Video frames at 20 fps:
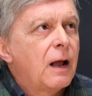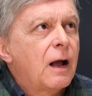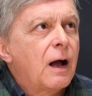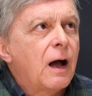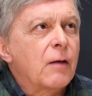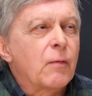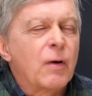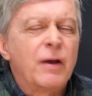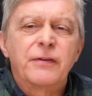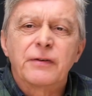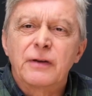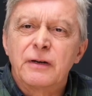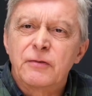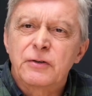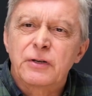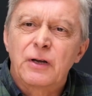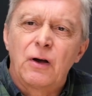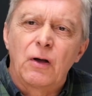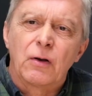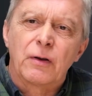I went over
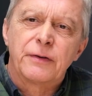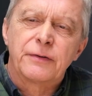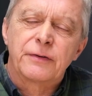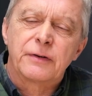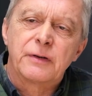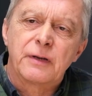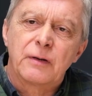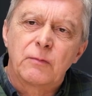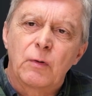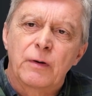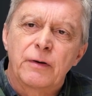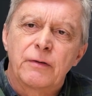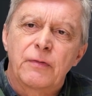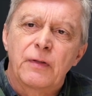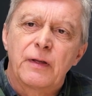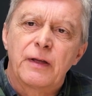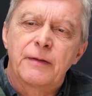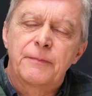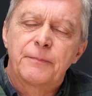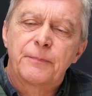to Holland and did one of
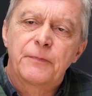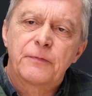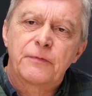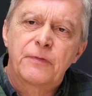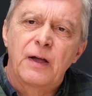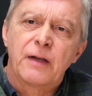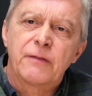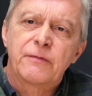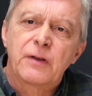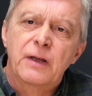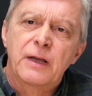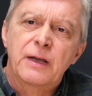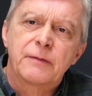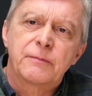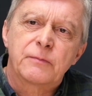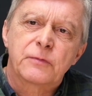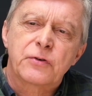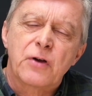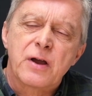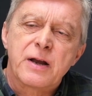their 5-day
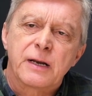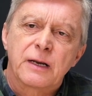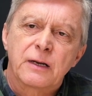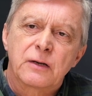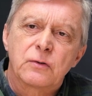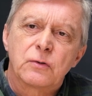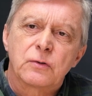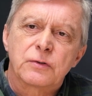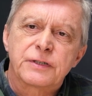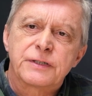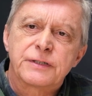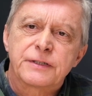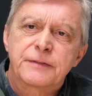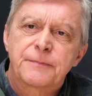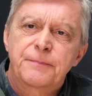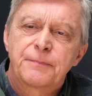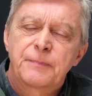training courses.